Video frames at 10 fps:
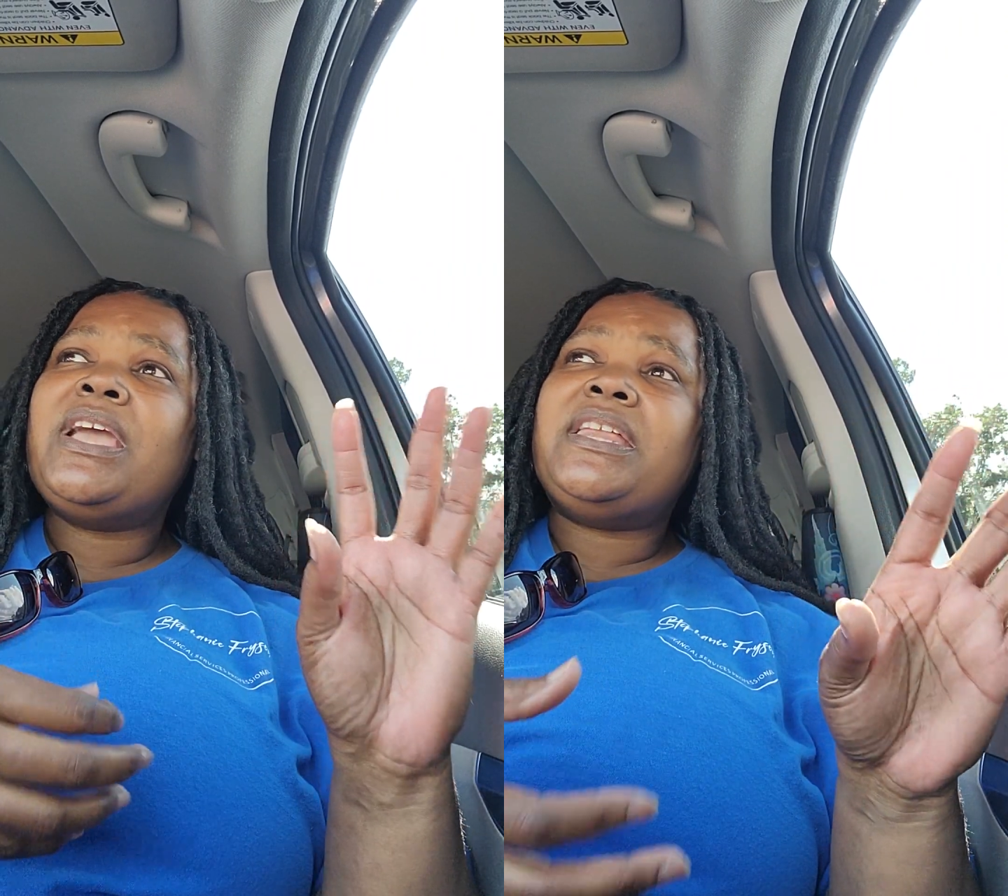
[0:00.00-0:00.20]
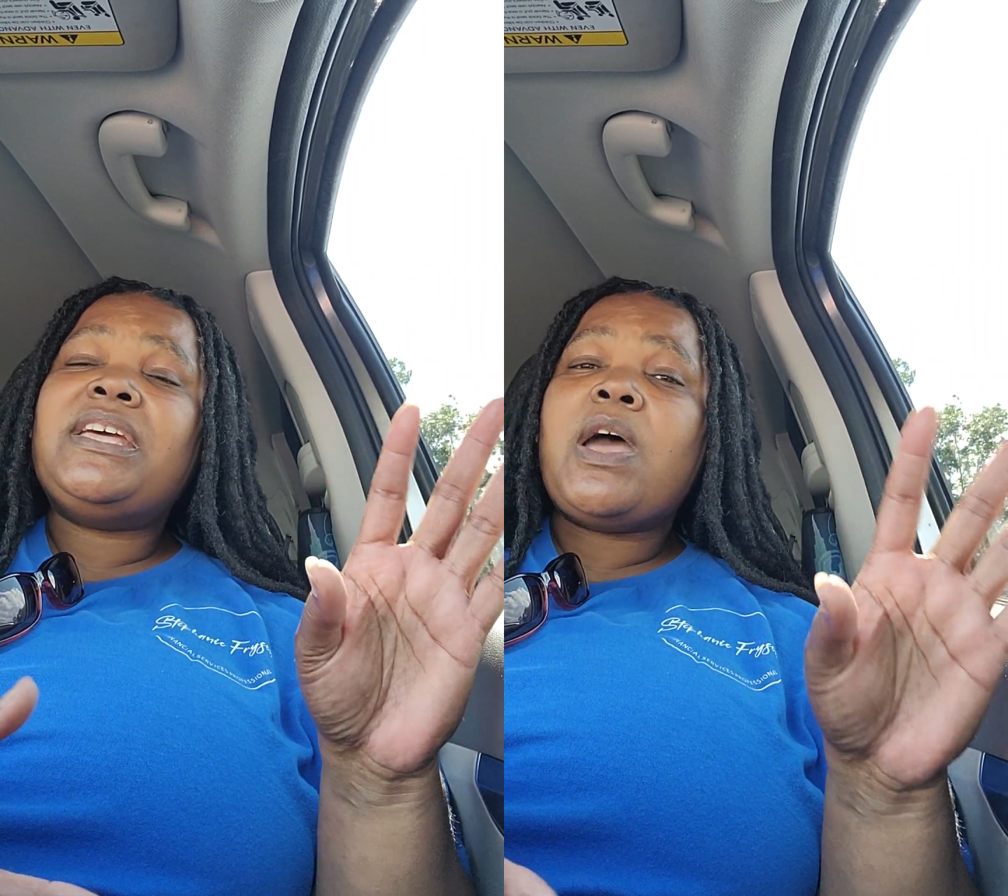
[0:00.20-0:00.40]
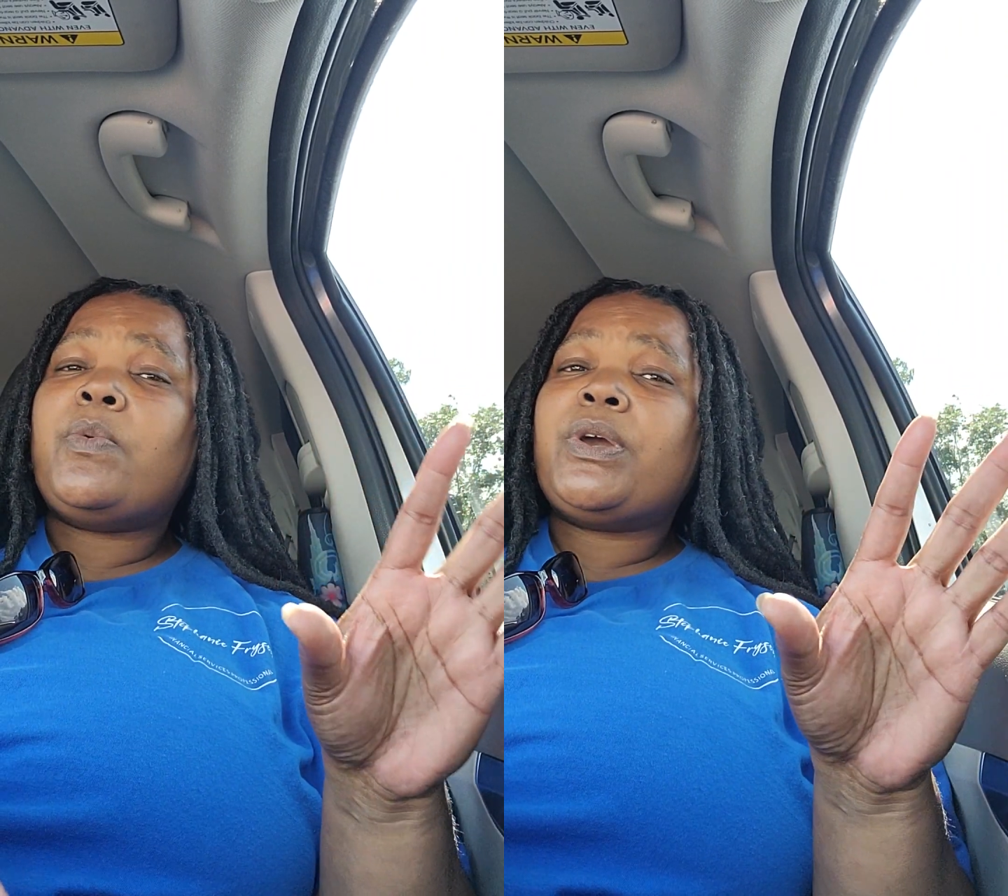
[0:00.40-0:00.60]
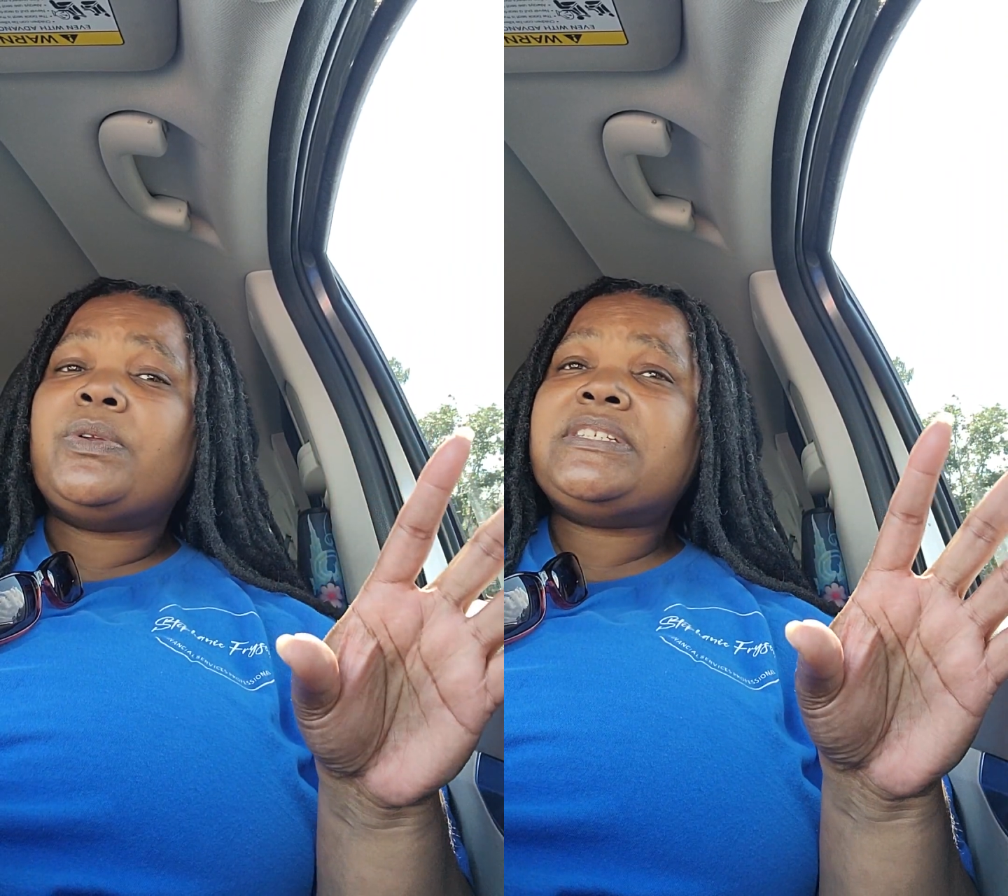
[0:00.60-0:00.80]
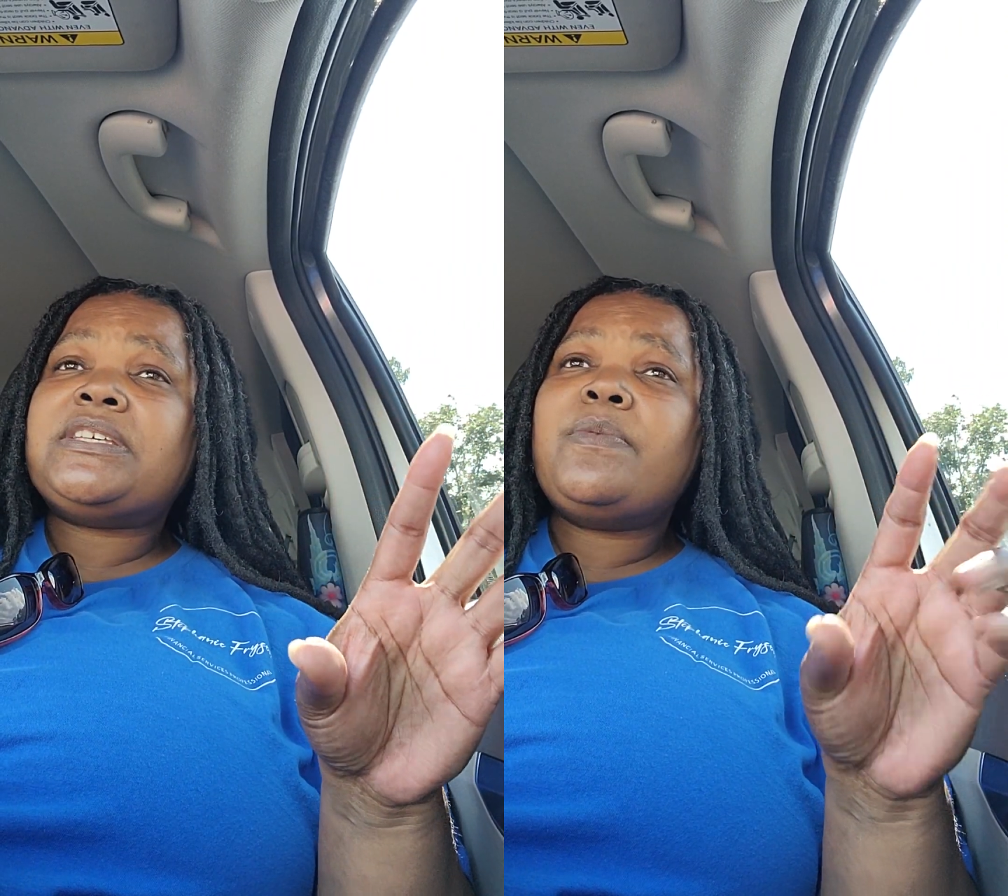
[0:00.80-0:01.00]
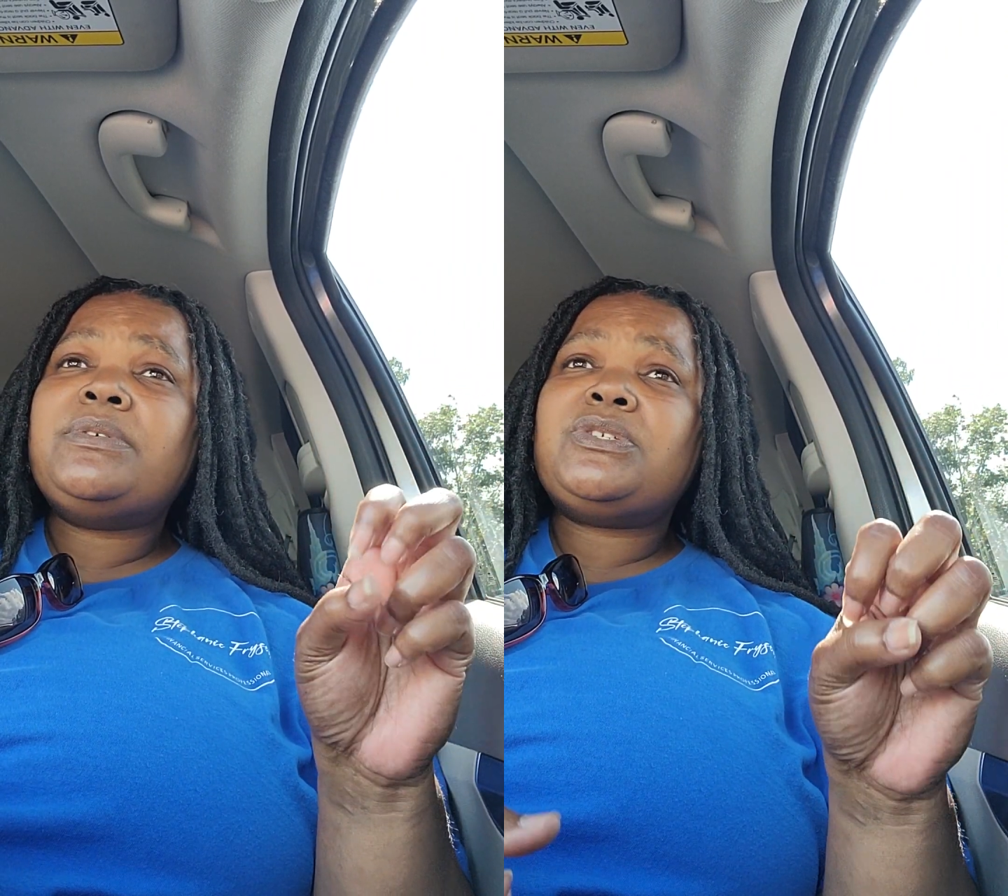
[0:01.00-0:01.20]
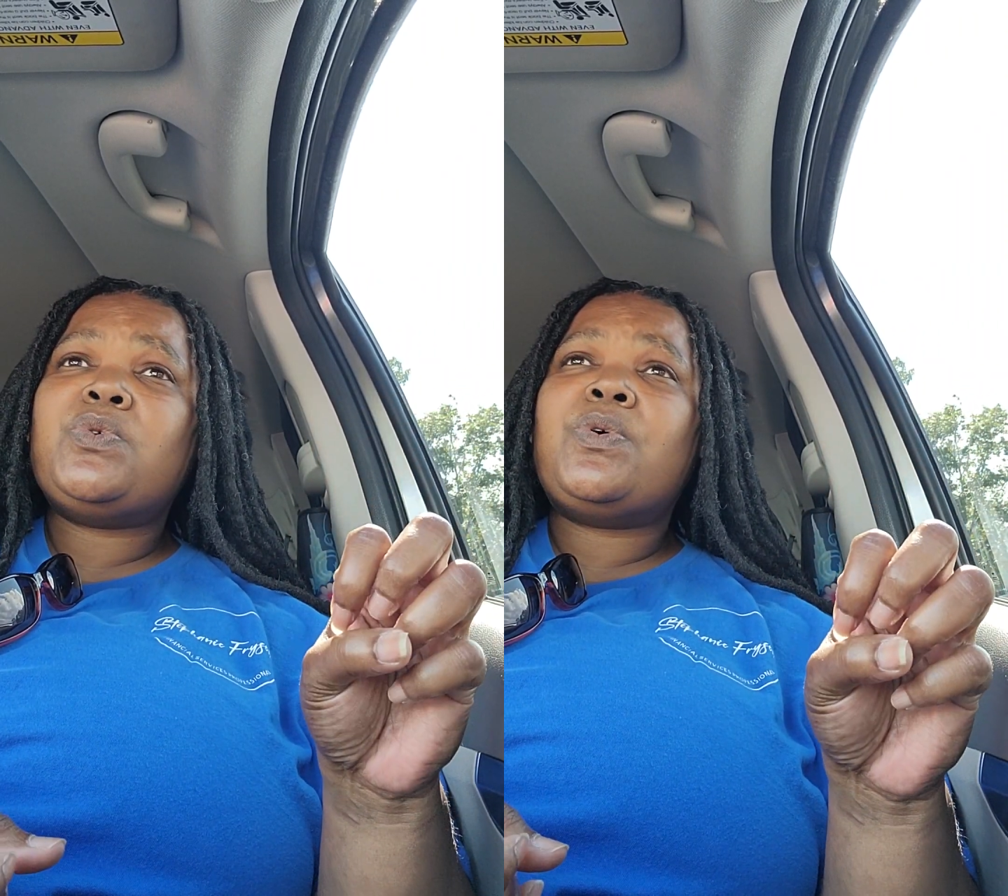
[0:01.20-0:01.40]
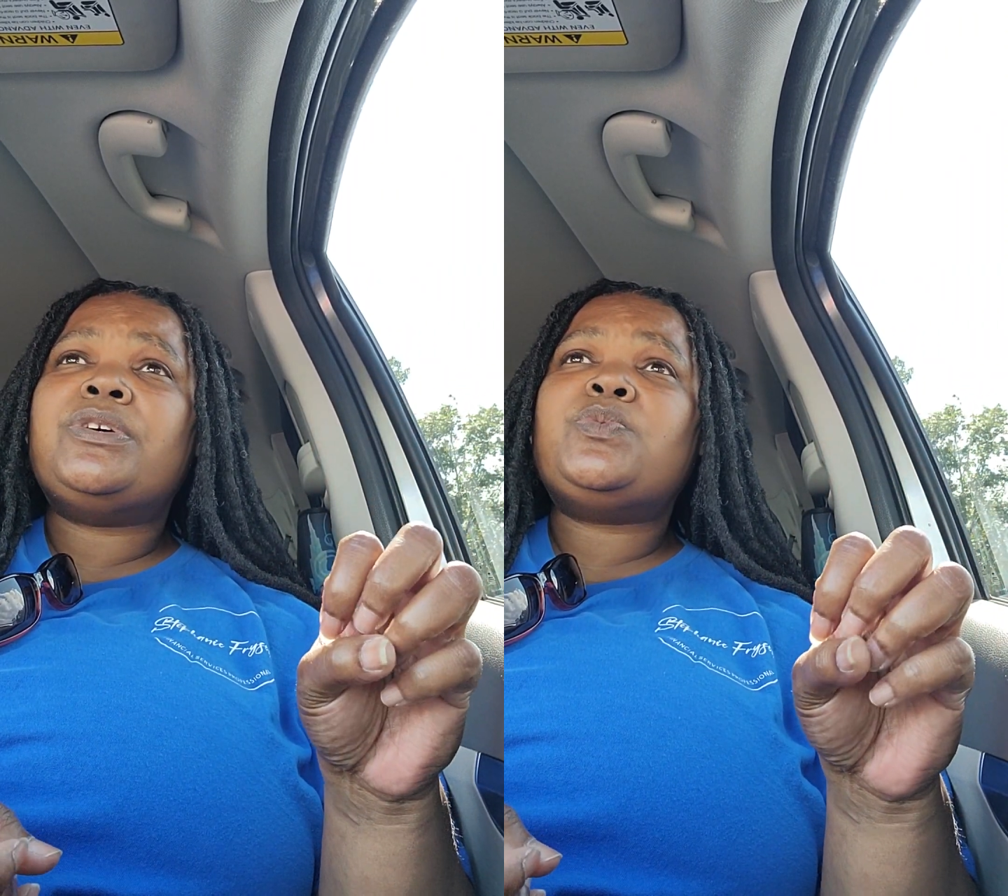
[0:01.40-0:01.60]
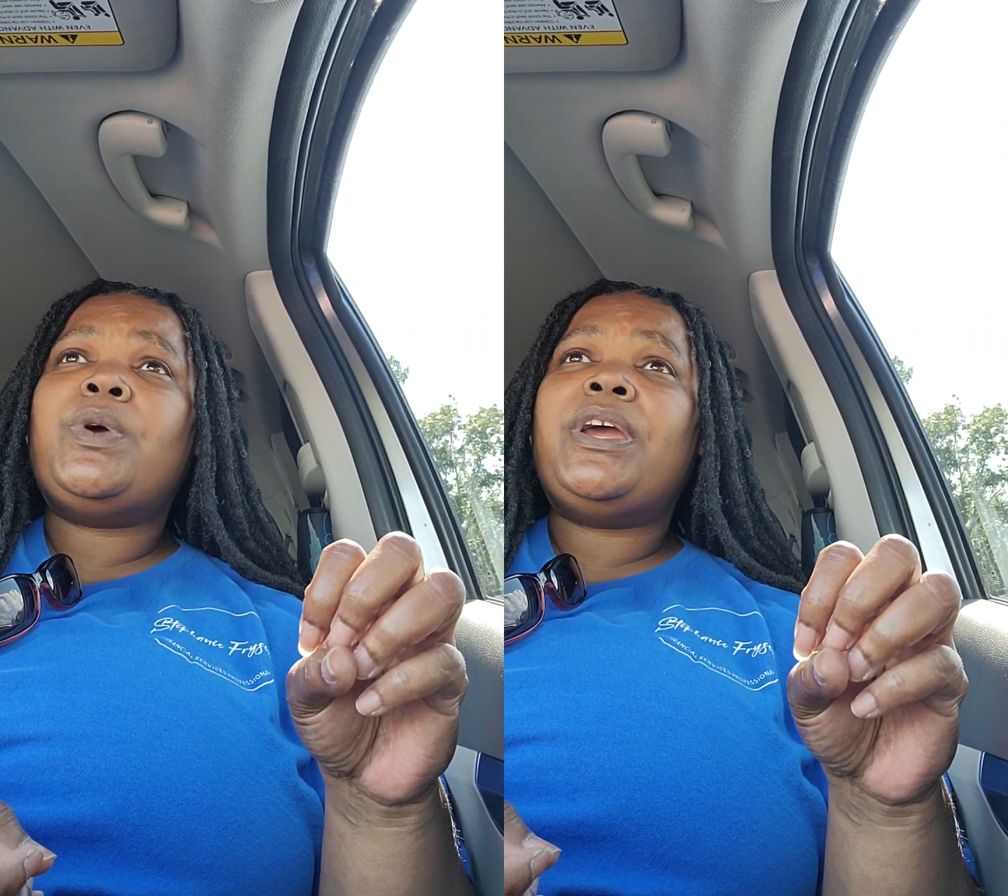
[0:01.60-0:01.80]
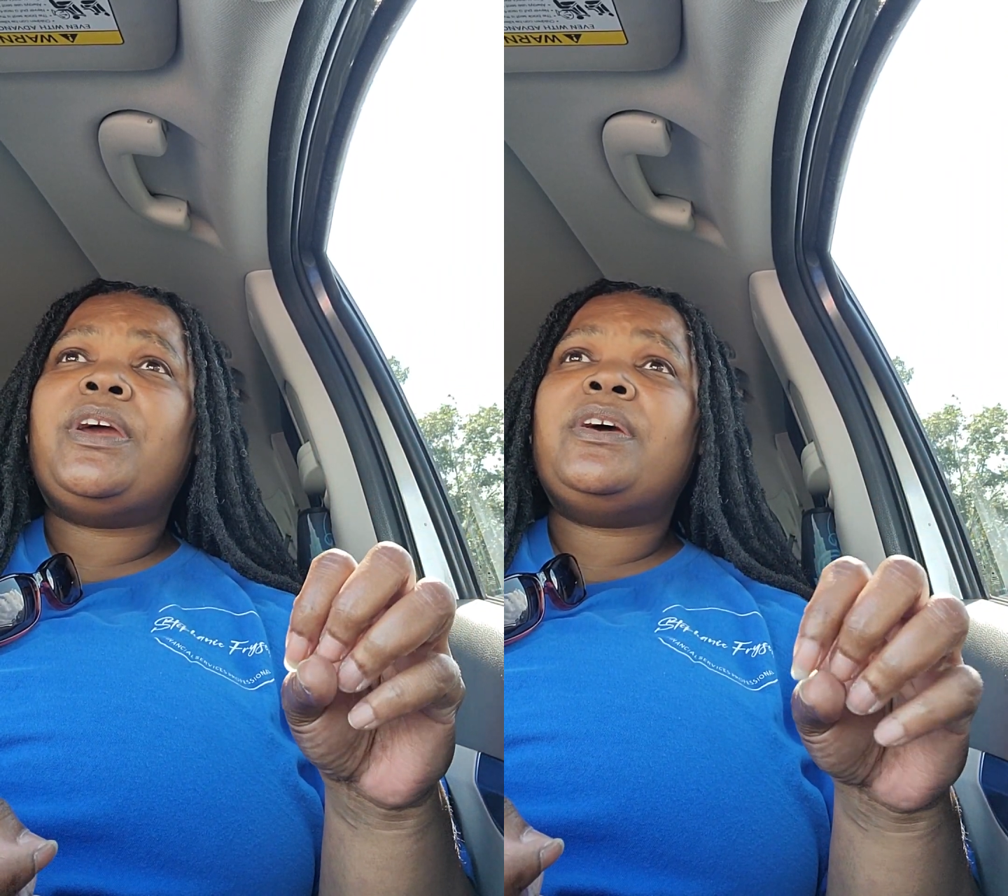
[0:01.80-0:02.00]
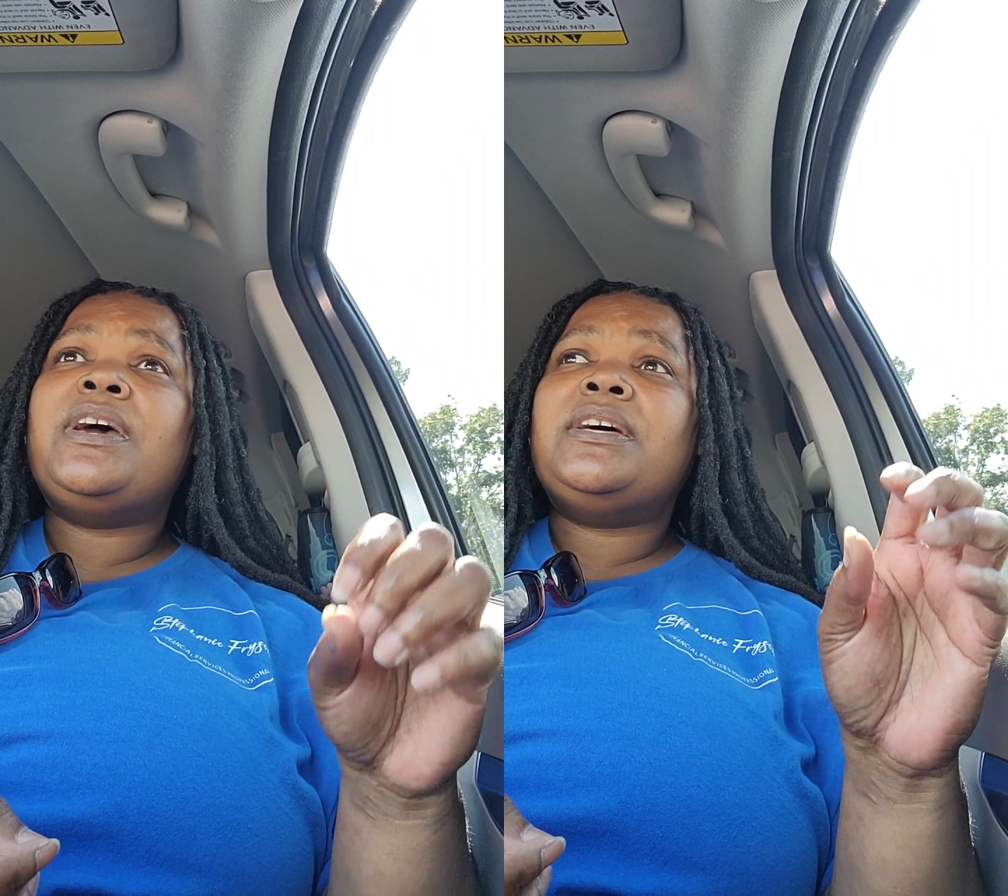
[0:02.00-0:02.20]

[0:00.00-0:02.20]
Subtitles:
And then I would go to some stores where